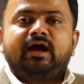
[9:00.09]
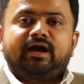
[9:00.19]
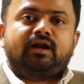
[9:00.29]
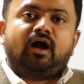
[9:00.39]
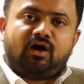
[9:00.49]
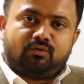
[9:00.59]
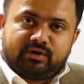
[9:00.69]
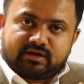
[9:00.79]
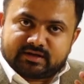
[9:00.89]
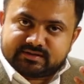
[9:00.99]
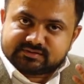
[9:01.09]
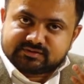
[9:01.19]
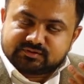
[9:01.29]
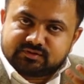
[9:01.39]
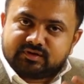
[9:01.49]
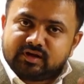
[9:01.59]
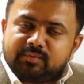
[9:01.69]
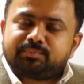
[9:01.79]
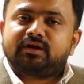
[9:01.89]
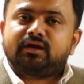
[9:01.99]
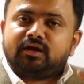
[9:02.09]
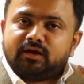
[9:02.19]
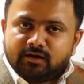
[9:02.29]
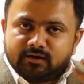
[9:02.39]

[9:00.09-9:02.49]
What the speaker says: and how it has deeply